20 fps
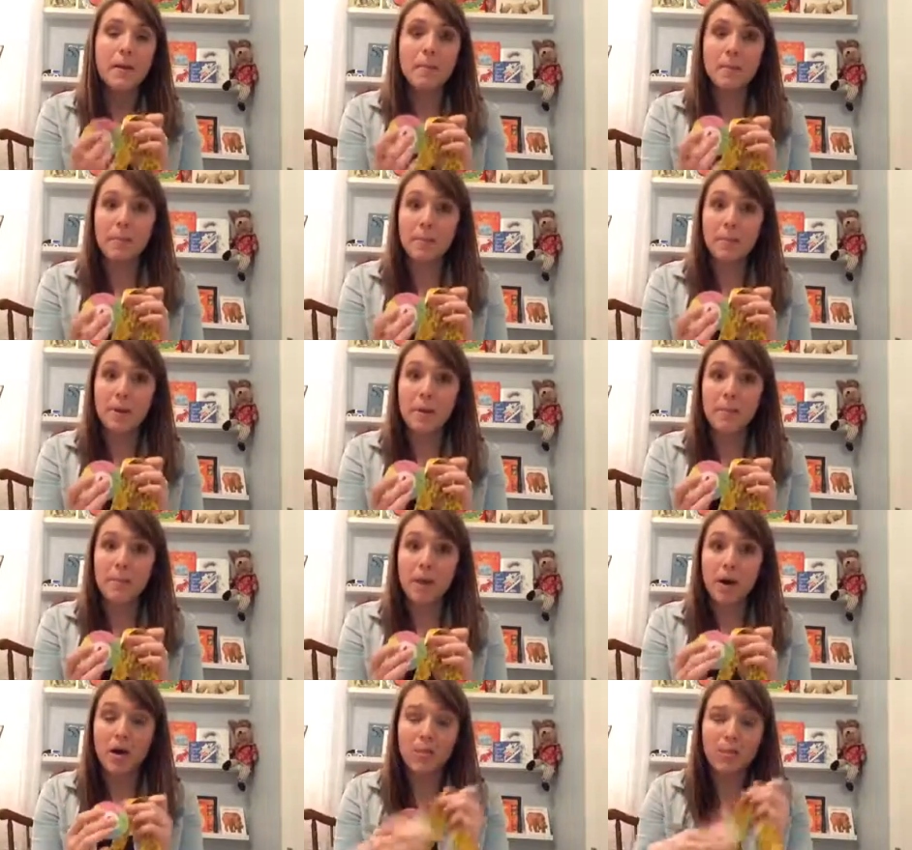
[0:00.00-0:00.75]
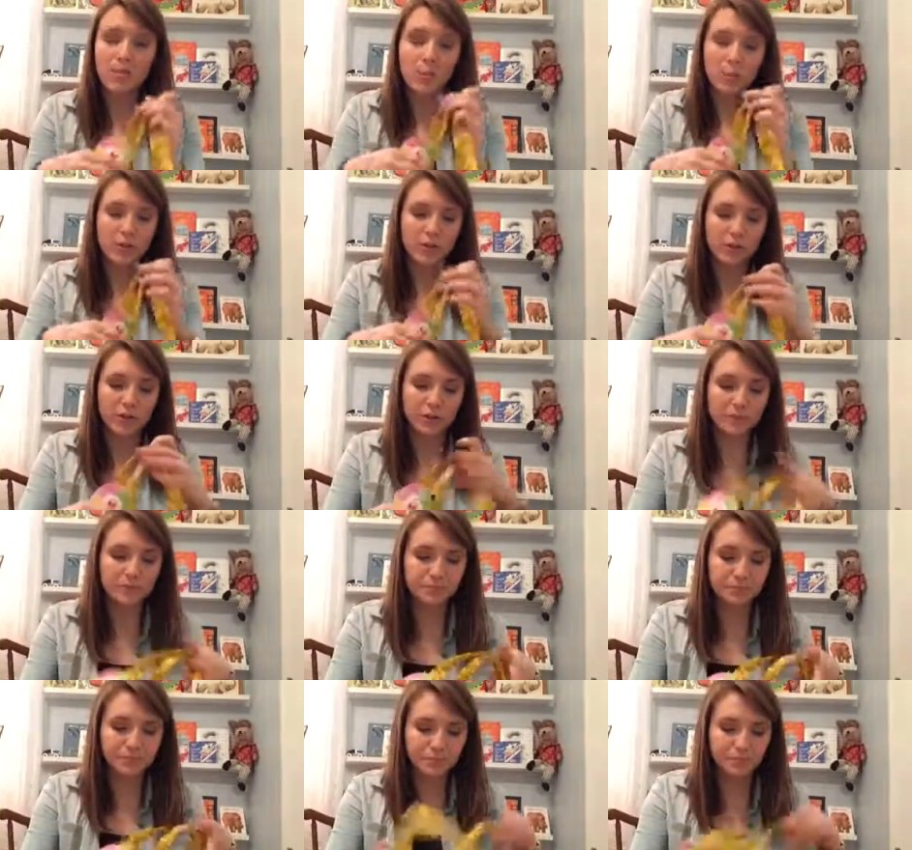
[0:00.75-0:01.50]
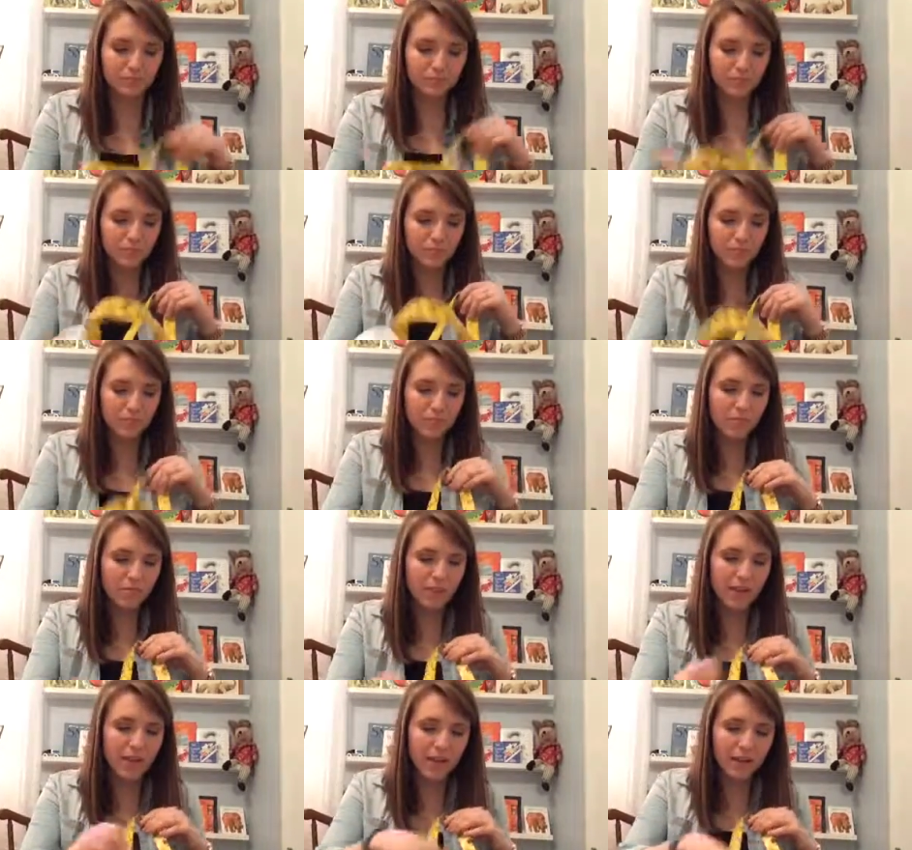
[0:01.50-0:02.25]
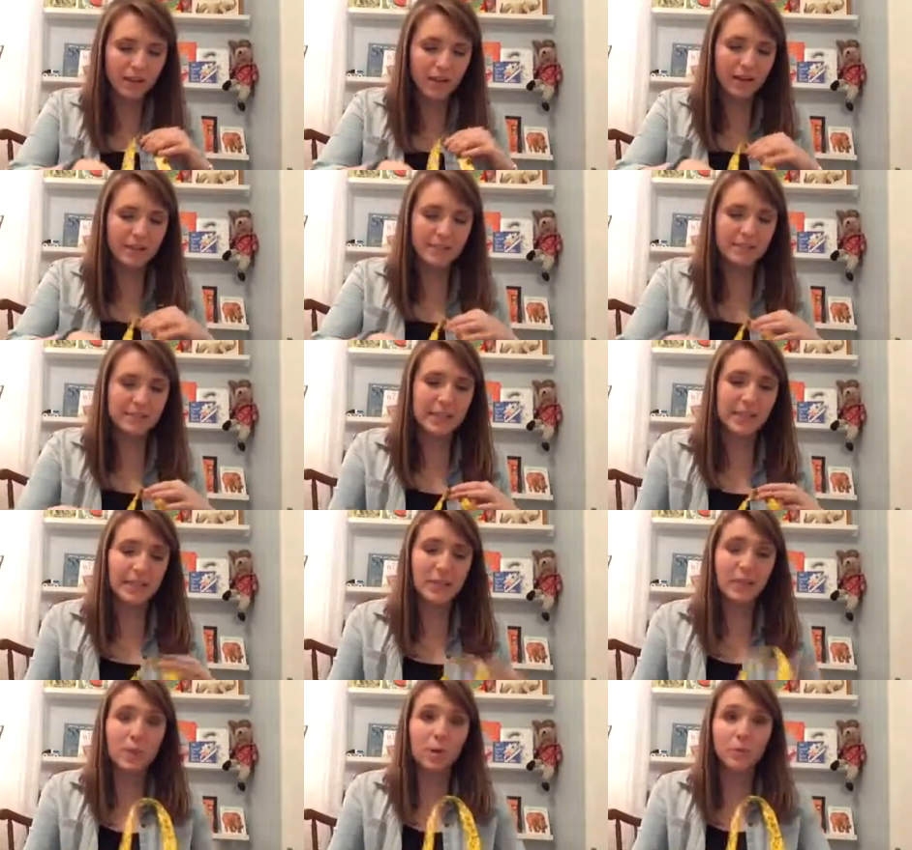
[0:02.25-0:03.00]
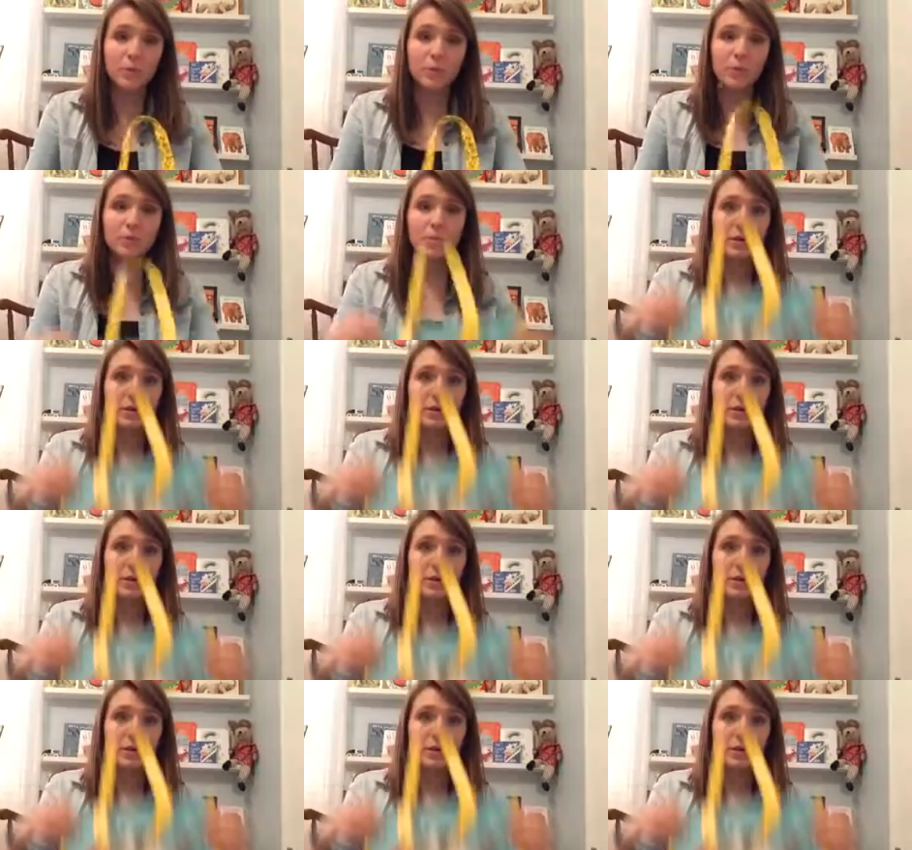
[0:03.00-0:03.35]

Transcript: but my mom ordered and got us a golden